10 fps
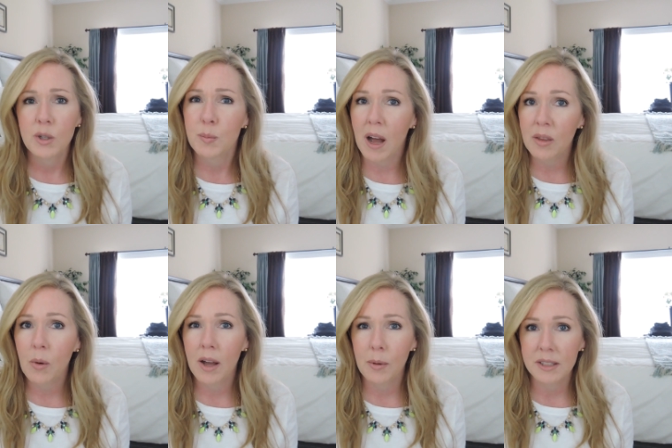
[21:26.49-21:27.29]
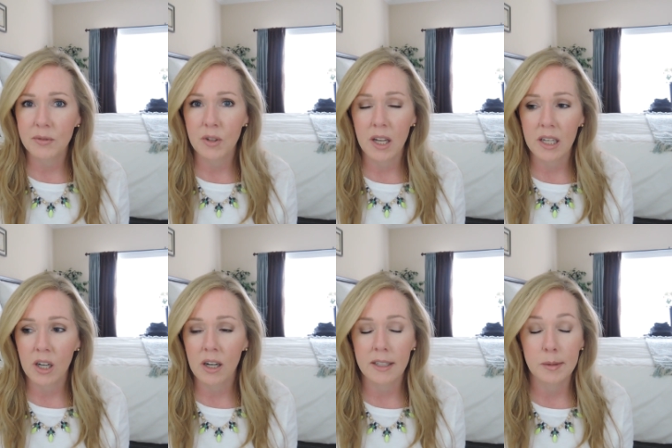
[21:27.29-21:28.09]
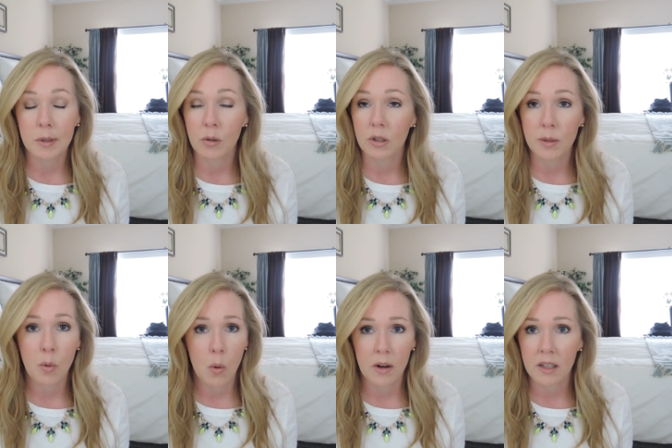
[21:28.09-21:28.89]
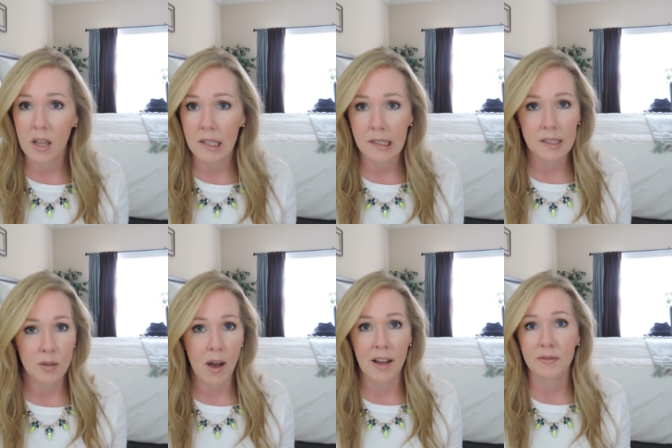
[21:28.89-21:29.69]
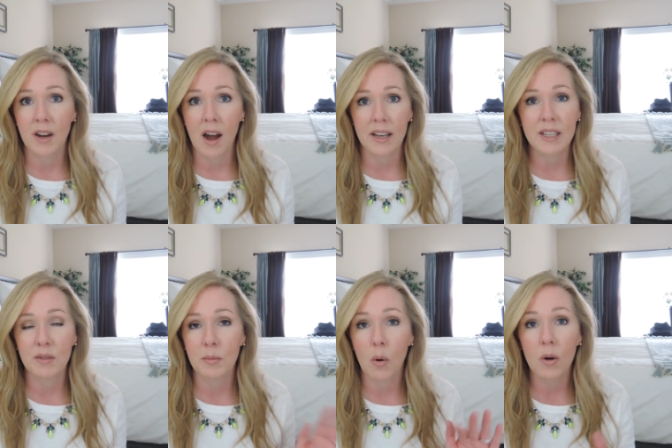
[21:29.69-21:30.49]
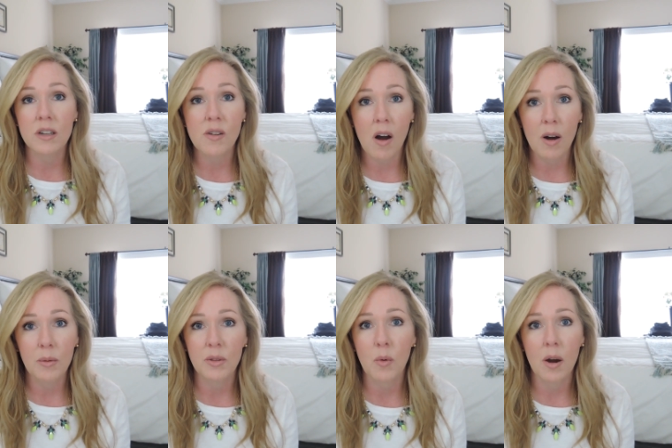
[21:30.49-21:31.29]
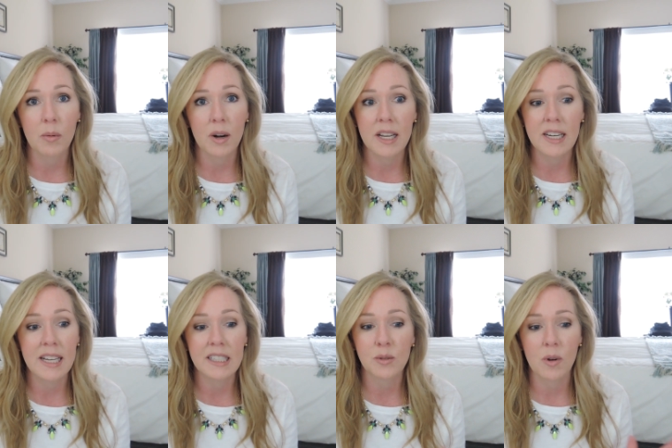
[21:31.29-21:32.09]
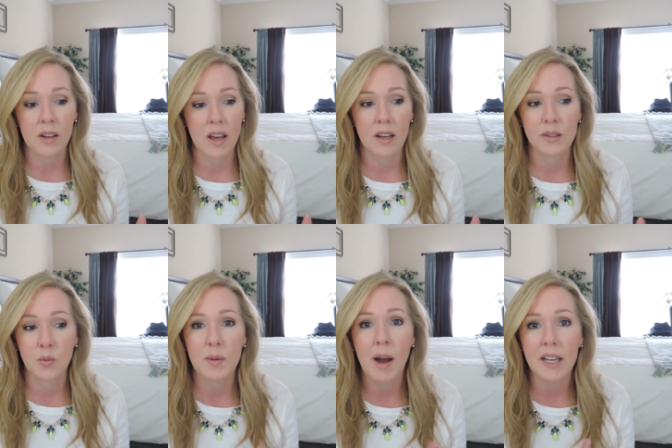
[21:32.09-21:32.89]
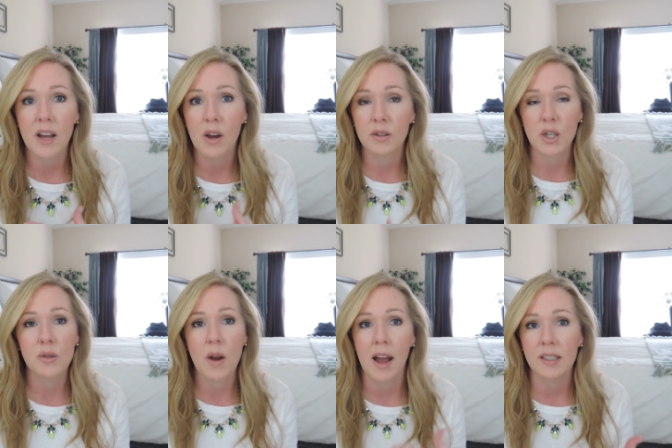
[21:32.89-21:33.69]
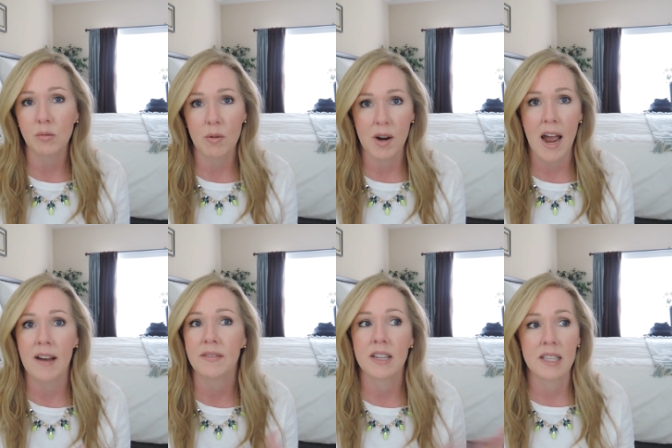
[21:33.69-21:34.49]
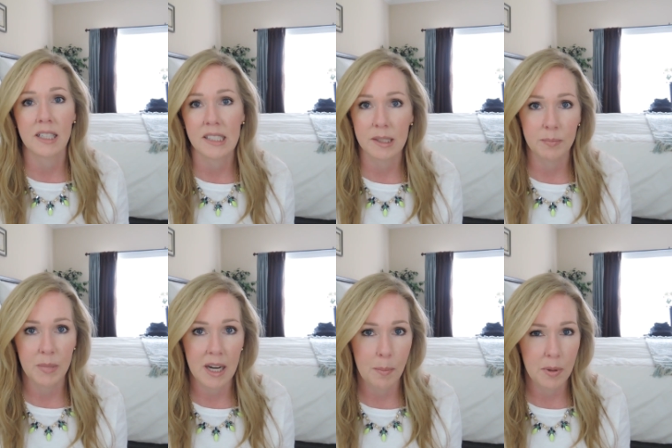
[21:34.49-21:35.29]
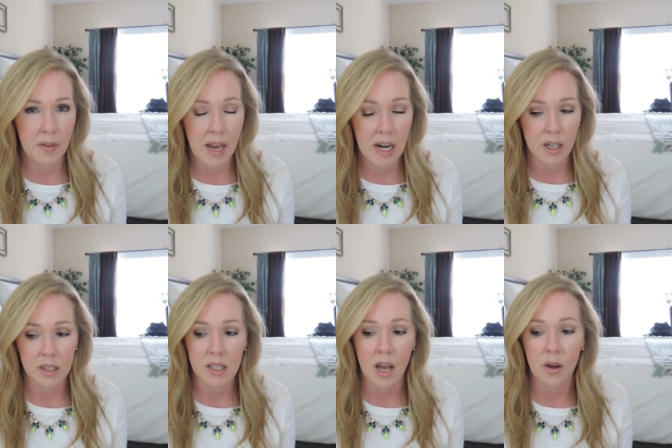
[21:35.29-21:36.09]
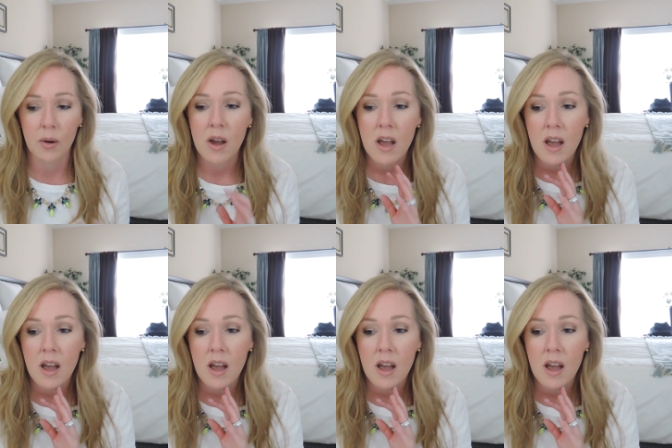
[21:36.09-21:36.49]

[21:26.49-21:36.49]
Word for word: Which, by the way, what's for dinner has been really boring lately, so I have not even bored you all with what we're eating. It's one of those we might know two nights what we're having, and then it's been up in the air. So,